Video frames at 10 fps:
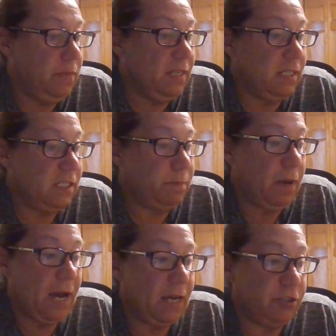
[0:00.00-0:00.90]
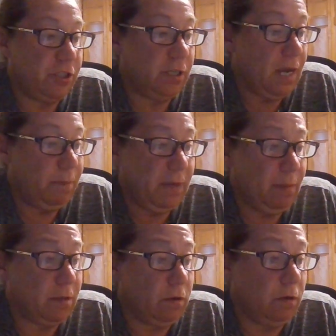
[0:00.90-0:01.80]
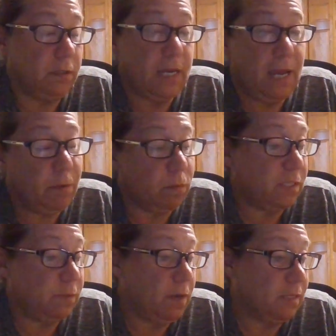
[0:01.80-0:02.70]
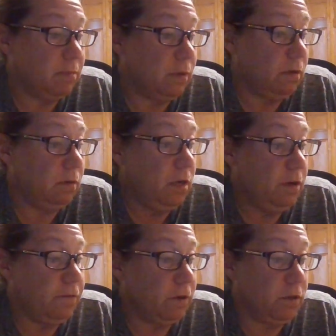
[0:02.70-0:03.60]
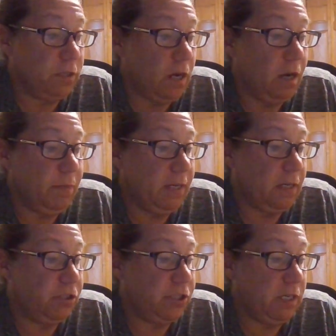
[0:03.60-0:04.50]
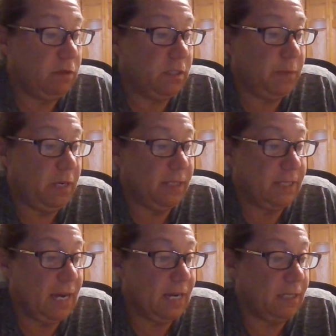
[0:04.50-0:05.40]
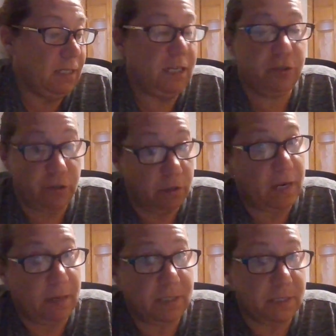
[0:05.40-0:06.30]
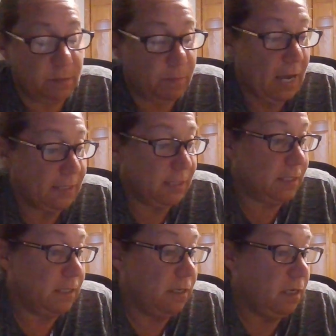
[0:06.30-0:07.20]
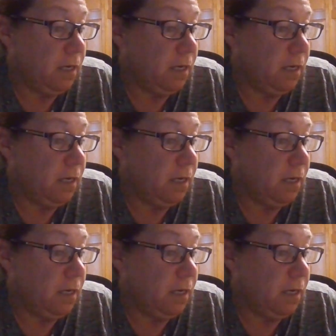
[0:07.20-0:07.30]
Mrs. Potts should not be able to hold Emma responsible for her dog because she was being attacked and injured by Mrs. Potts.